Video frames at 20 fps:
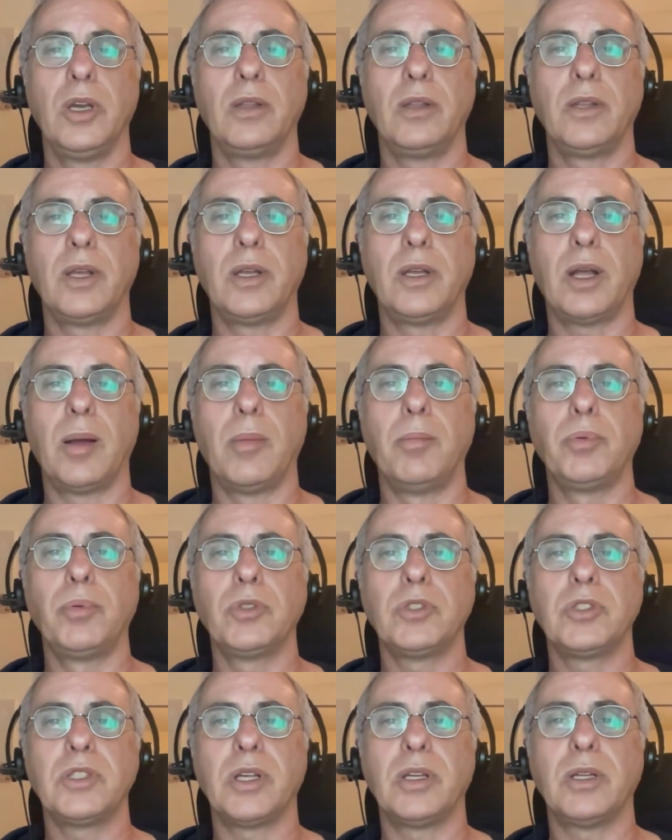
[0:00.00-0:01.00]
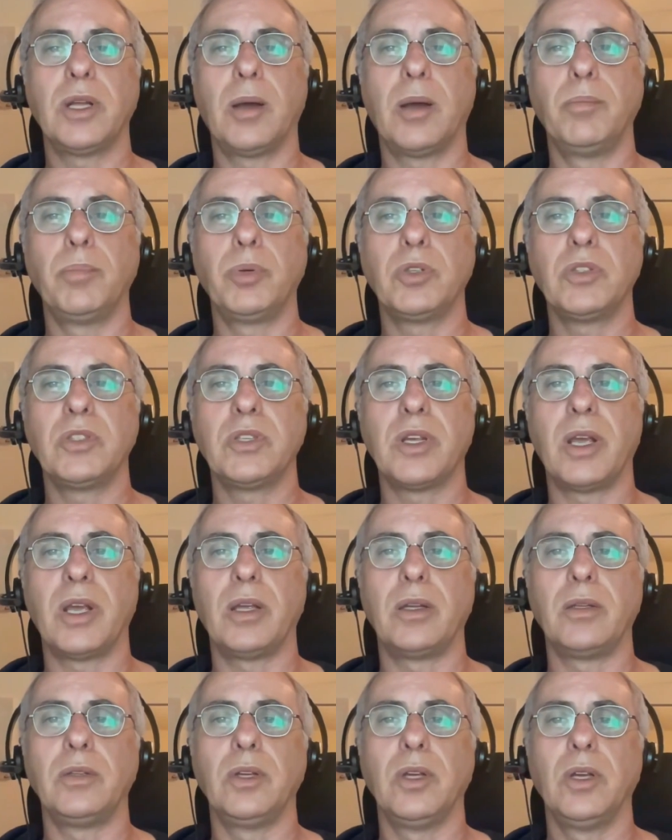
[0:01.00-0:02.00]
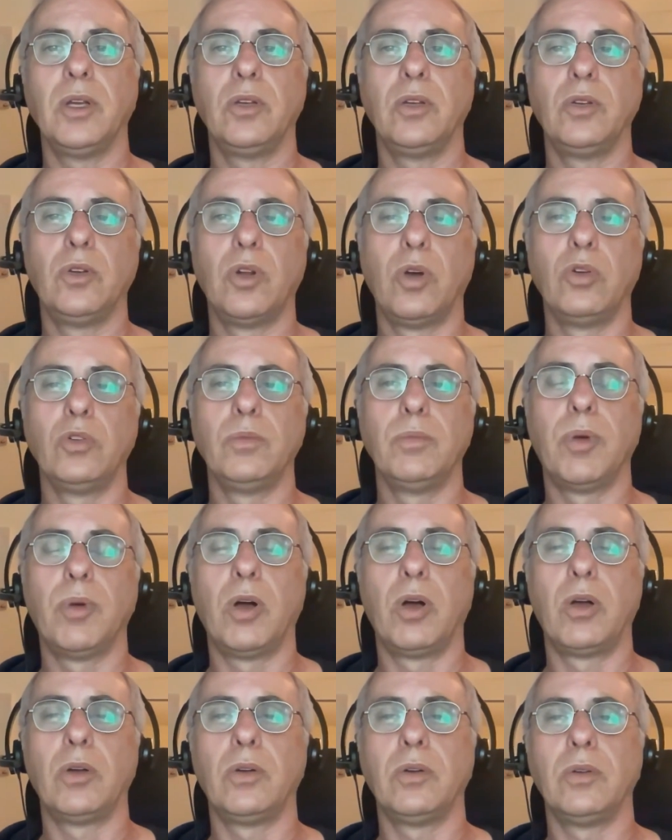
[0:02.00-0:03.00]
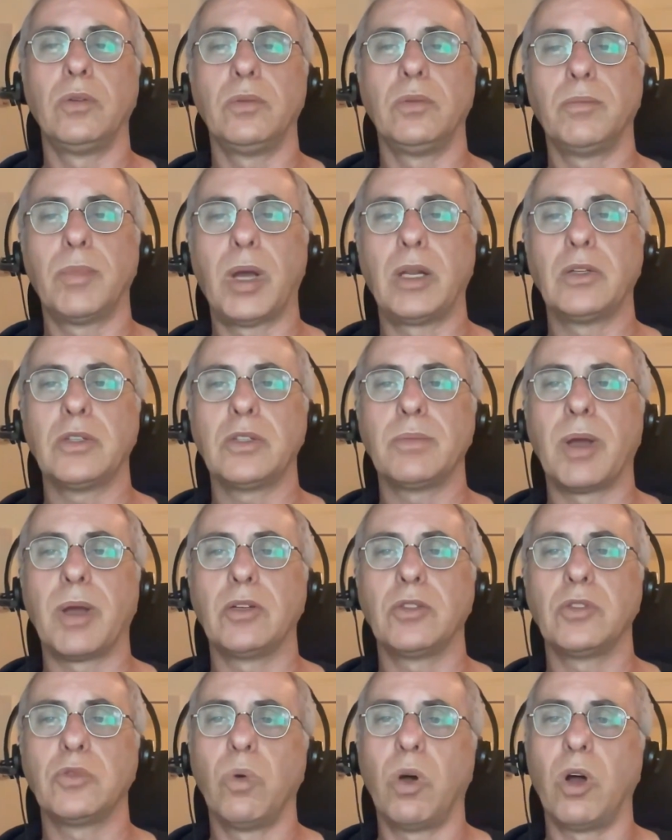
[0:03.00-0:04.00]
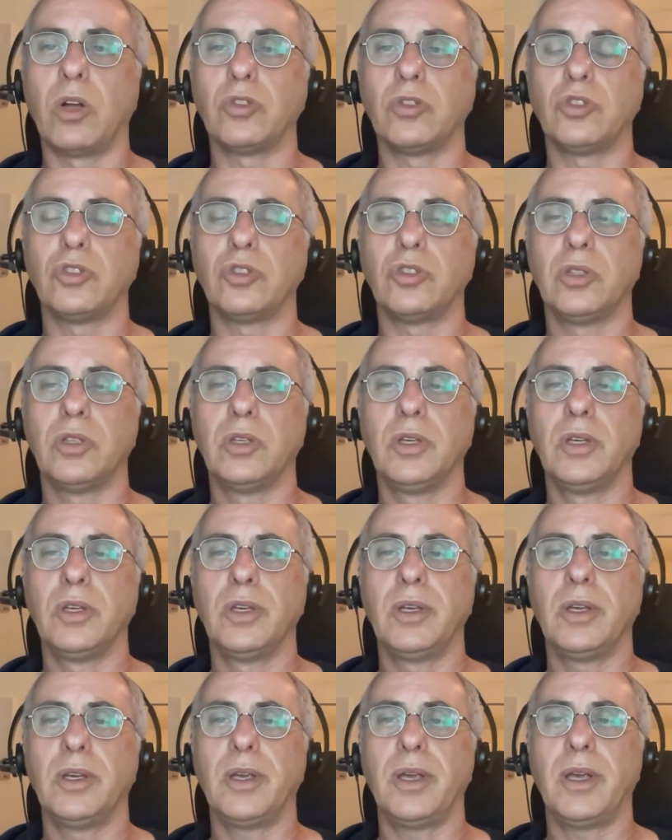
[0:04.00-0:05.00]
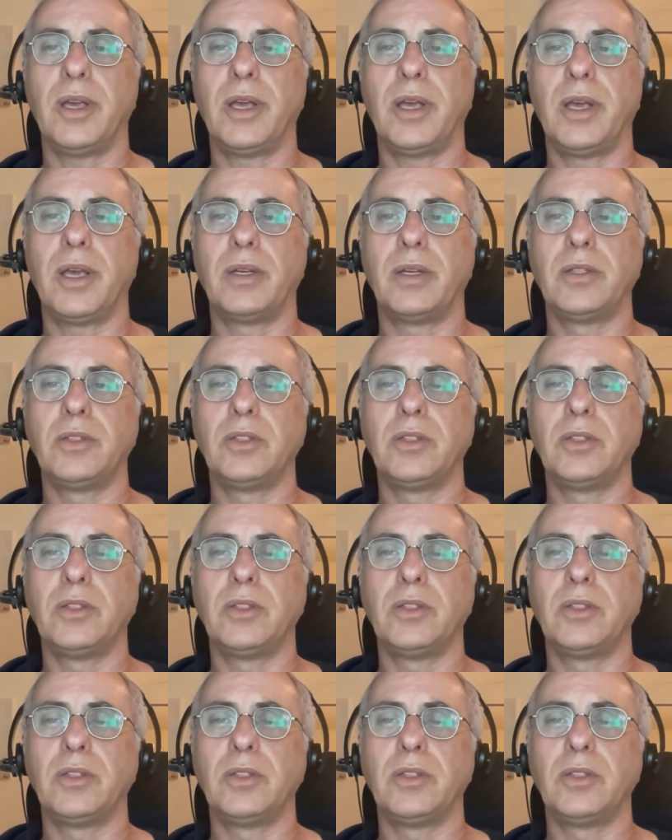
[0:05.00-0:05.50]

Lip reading: then ampersand nodemon watch, and it